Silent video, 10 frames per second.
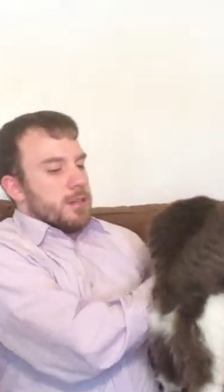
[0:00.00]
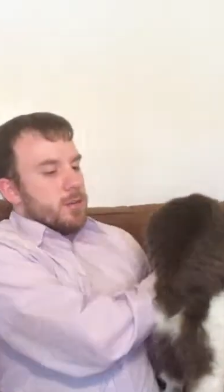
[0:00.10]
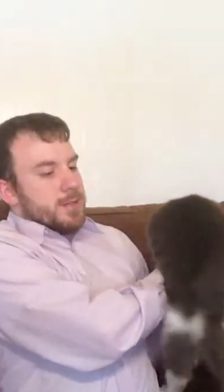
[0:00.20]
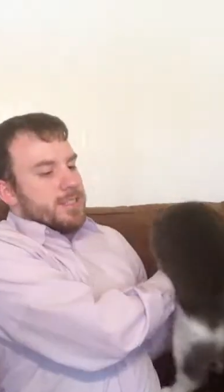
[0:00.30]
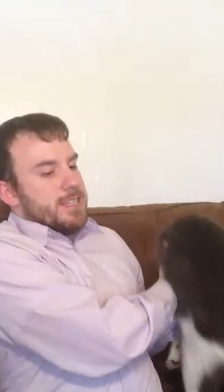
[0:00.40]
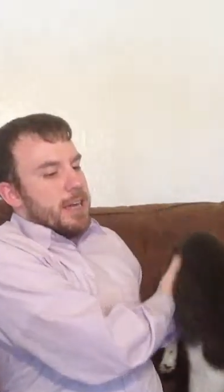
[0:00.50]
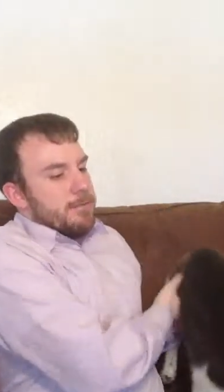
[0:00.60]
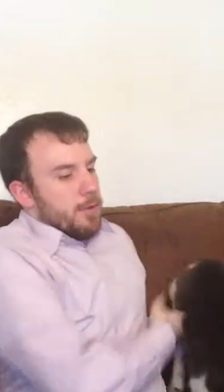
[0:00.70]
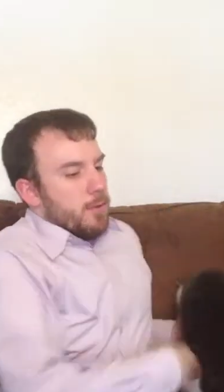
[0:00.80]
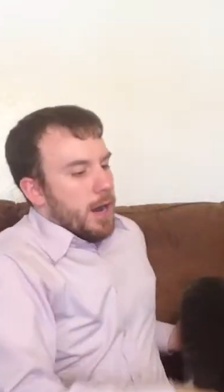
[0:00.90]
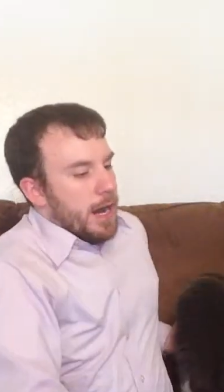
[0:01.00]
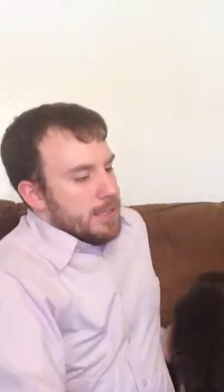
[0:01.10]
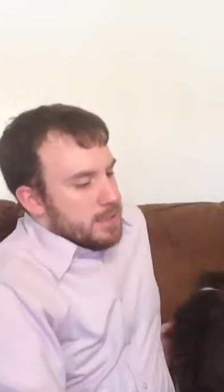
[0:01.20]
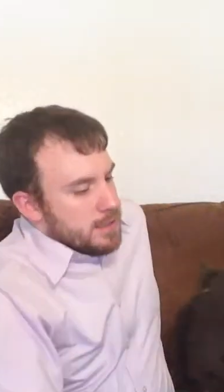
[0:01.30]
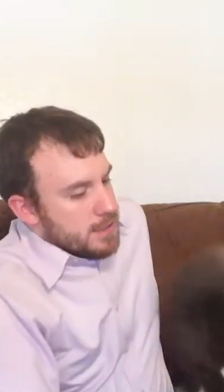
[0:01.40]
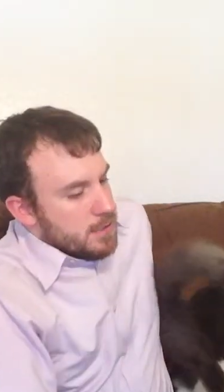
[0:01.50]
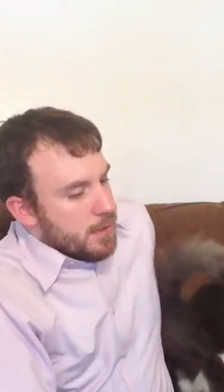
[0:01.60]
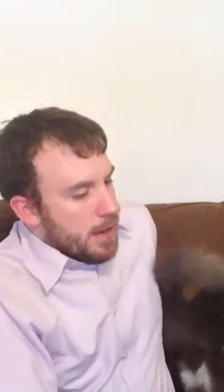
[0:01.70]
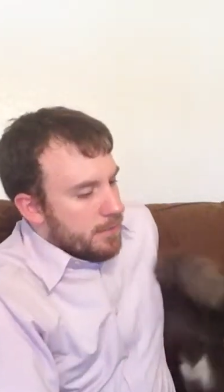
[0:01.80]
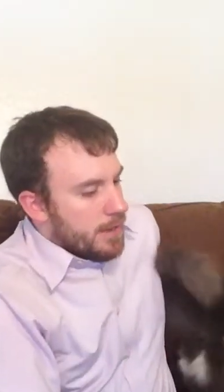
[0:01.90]
receiver wise, let's see
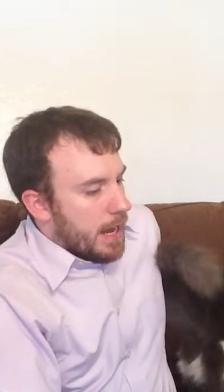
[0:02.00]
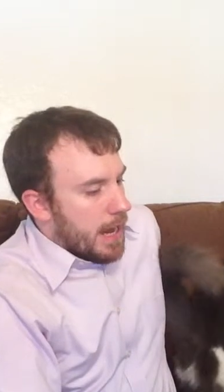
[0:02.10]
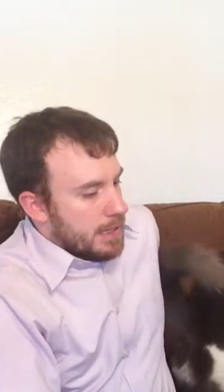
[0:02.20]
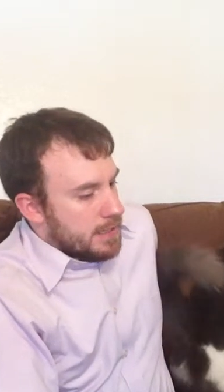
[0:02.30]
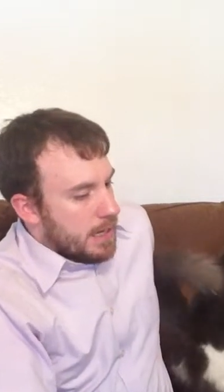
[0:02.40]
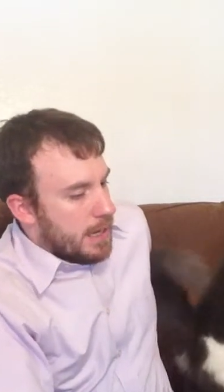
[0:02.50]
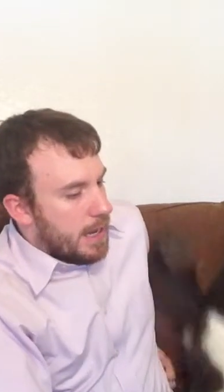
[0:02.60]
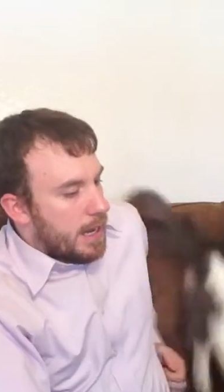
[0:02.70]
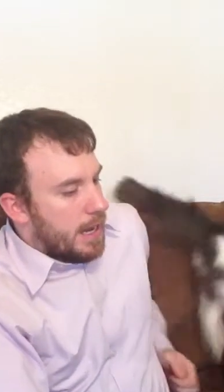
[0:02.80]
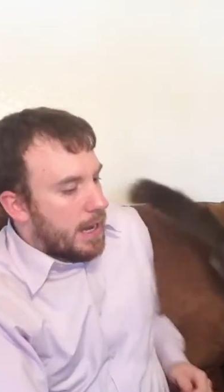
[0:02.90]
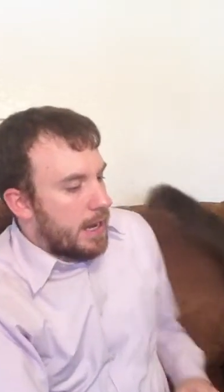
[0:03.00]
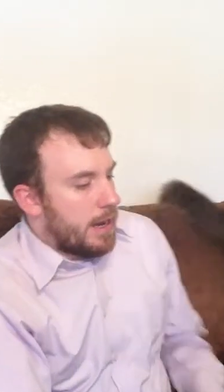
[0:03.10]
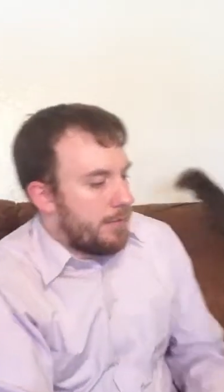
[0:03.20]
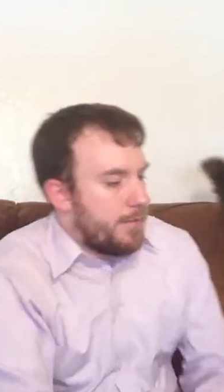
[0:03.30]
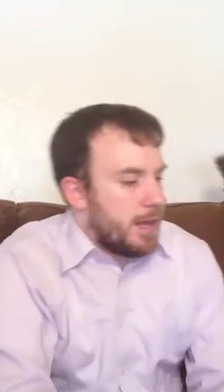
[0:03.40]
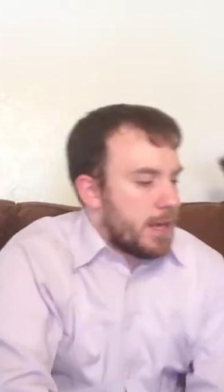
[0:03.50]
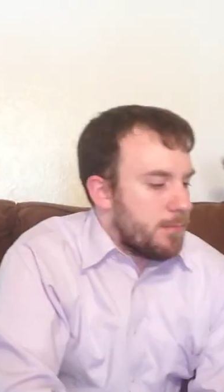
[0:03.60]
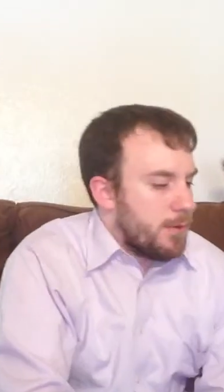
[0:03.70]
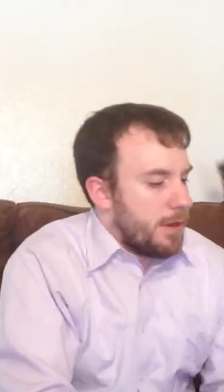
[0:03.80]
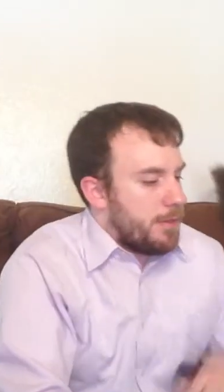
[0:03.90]
what I've got. I I feel like I'm
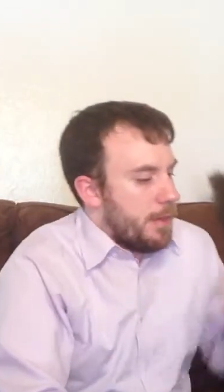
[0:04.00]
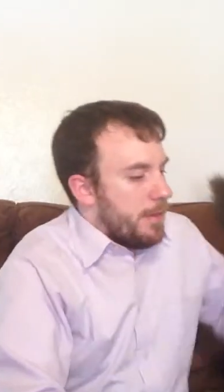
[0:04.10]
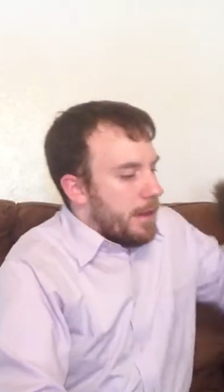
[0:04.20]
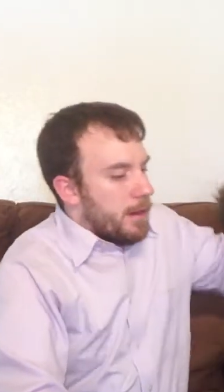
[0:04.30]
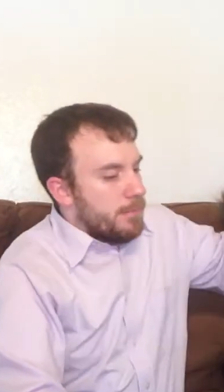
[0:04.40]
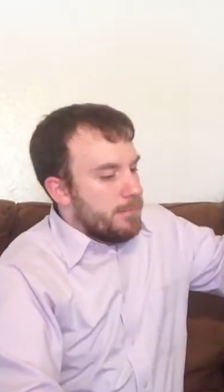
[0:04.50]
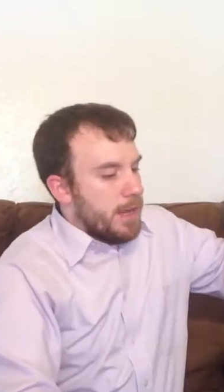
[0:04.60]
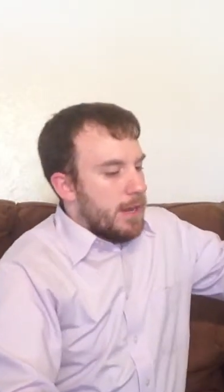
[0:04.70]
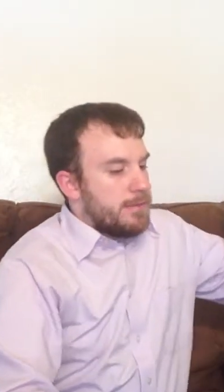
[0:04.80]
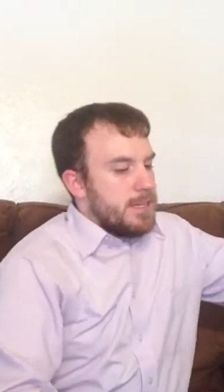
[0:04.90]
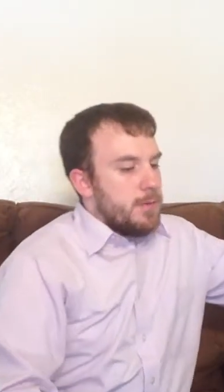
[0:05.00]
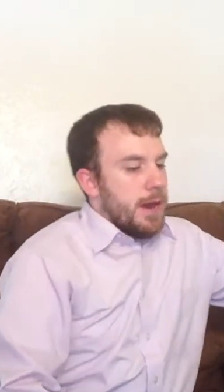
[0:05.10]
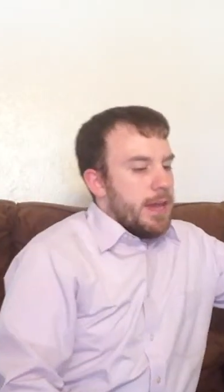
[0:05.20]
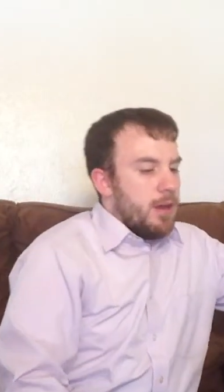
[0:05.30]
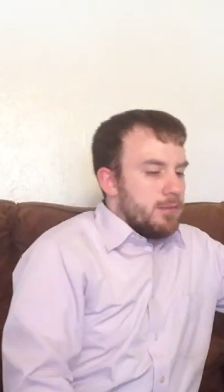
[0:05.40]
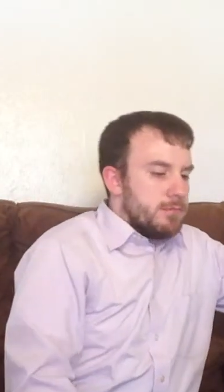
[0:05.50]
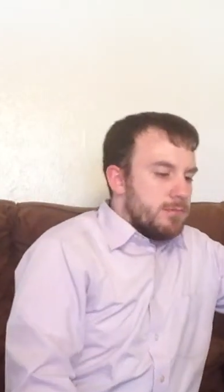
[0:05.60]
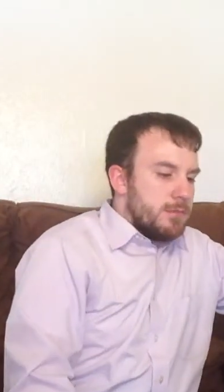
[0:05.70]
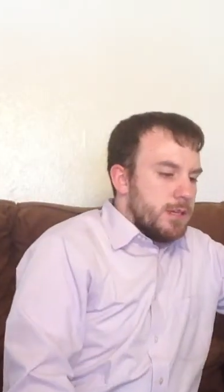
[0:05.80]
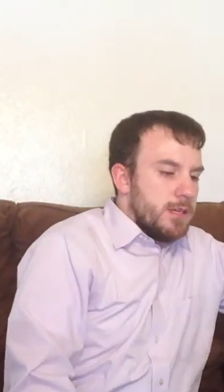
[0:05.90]
pretty thin there. I have T.Y. Hilton,
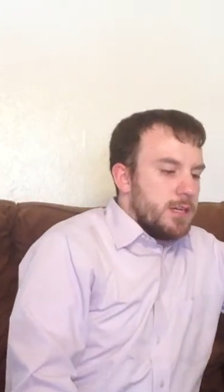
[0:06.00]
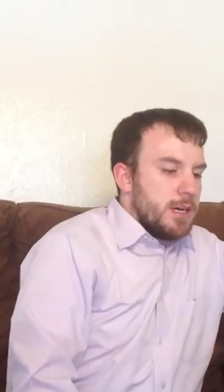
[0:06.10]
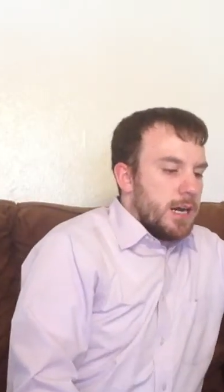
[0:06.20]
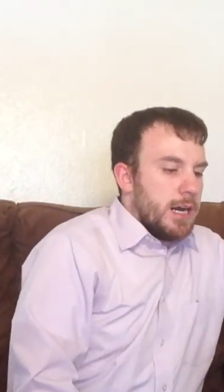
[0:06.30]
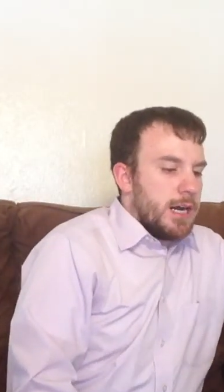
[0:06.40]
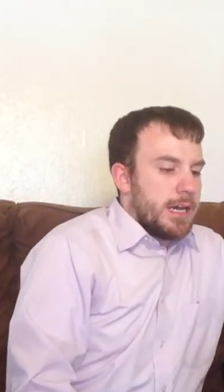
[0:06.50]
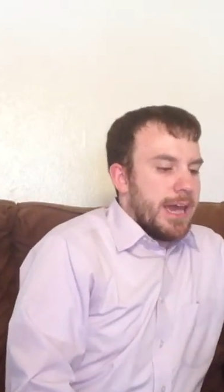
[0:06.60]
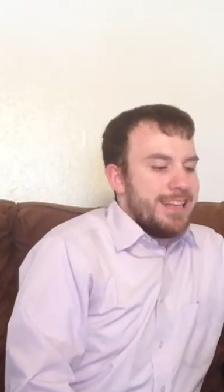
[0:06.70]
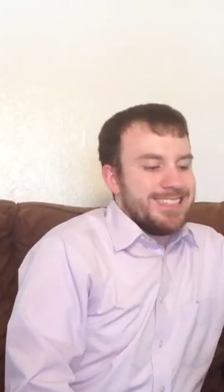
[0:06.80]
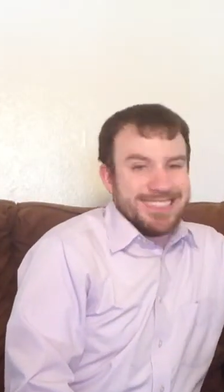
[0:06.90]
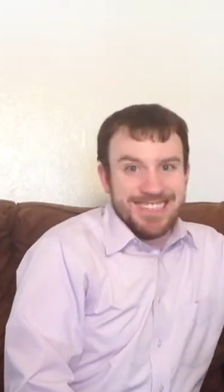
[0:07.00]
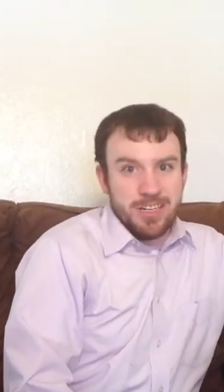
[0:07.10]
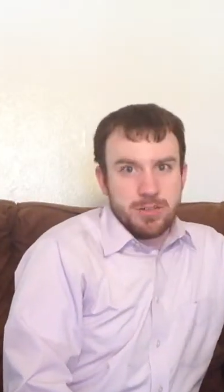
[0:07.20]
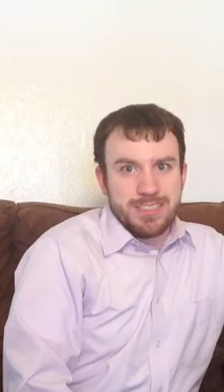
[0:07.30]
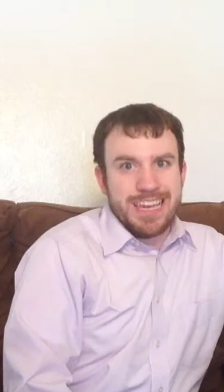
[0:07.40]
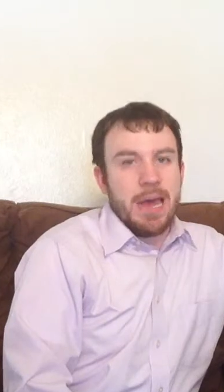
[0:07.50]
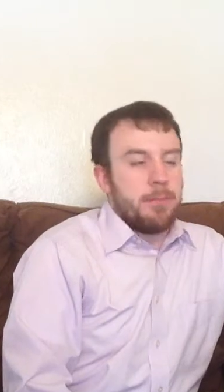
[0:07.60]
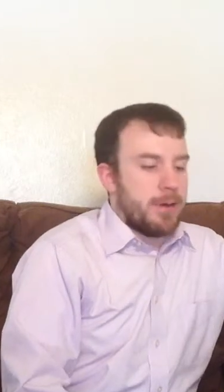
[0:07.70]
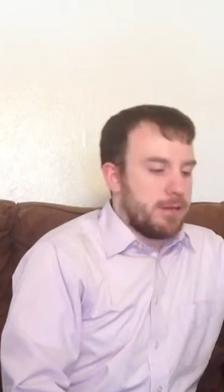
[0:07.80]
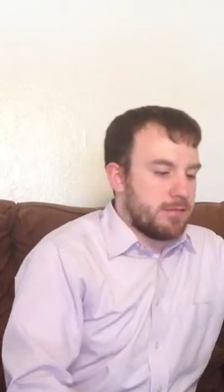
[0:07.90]
uh, Kenny Stills,
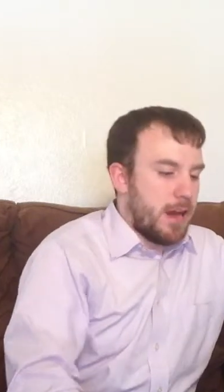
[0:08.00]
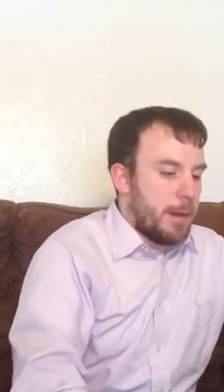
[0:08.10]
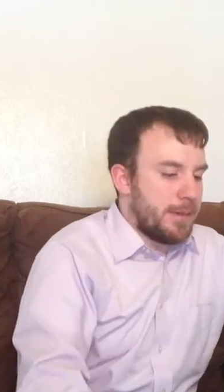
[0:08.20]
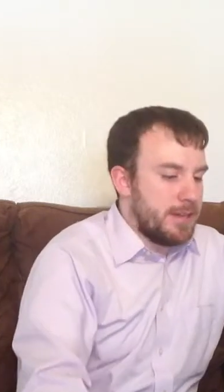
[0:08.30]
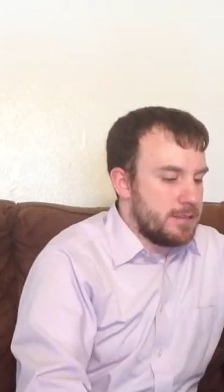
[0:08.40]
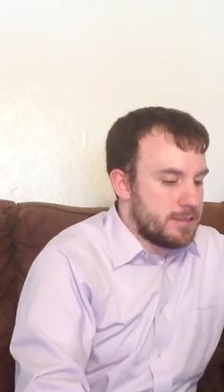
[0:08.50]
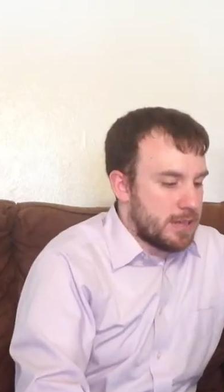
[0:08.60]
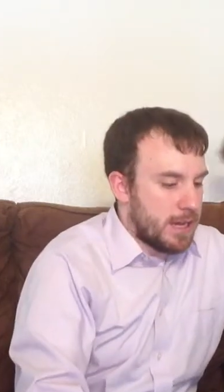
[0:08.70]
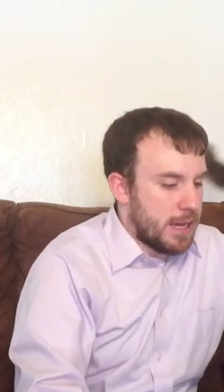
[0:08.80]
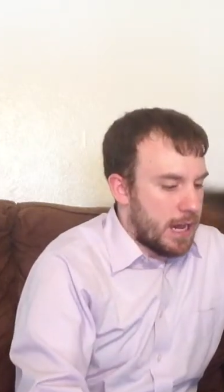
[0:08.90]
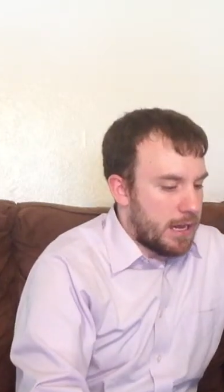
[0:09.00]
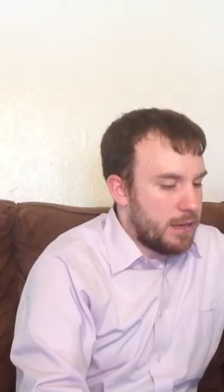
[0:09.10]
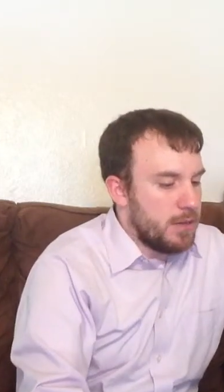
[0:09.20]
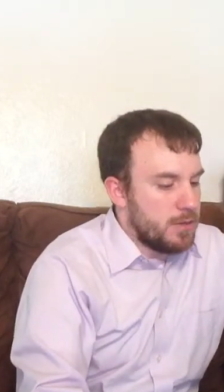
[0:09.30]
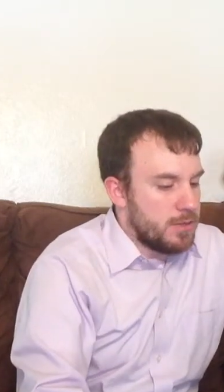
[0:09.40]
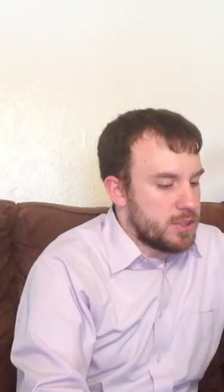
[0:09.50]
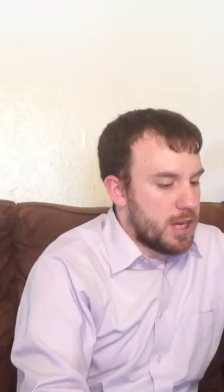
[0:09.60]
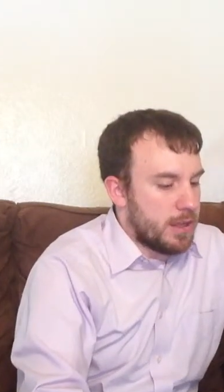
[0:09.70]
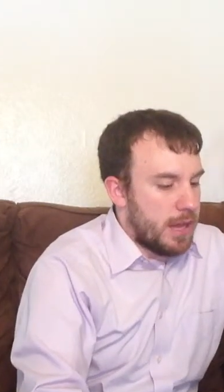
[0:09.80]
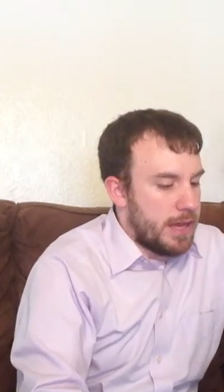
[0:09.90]
Kenbrell Thompkins. I got which
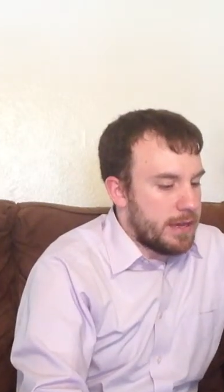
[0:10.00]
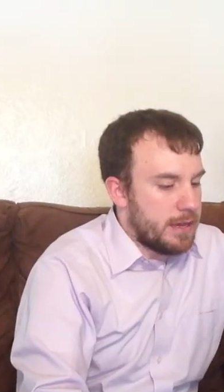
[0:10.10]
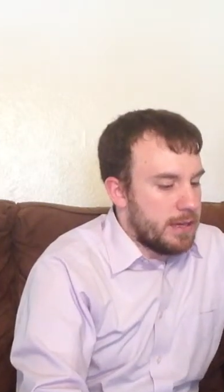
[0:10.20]
I like,